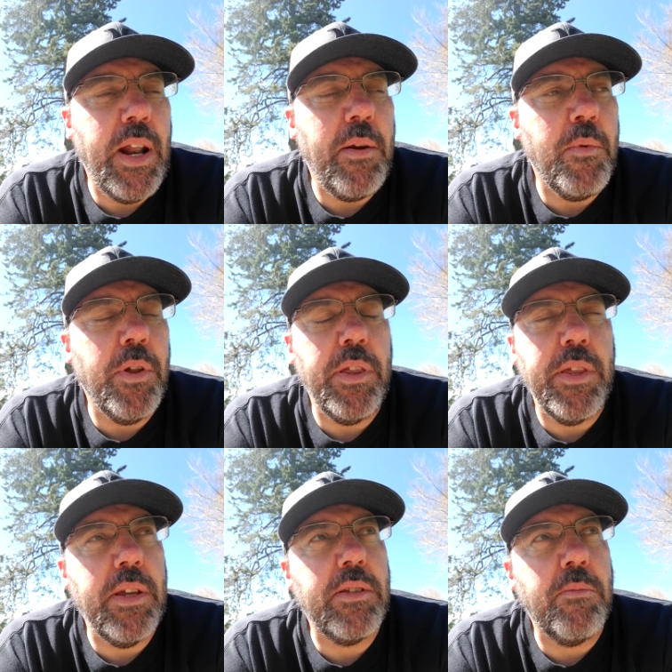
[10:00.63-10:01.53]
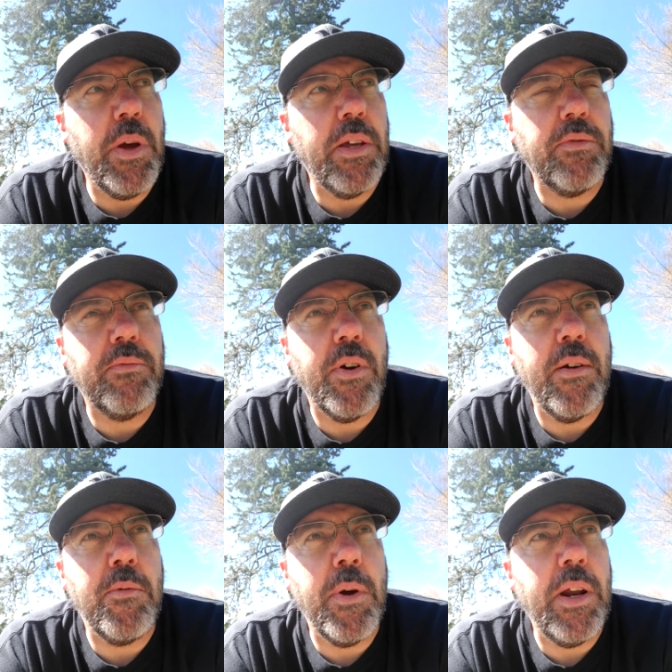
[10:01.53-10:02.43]
I really think it's the best for
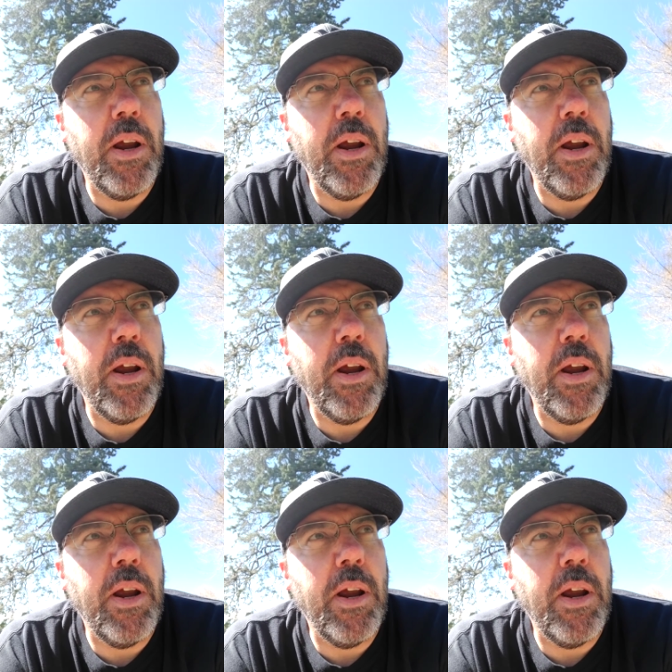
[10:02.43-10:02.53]
everybody.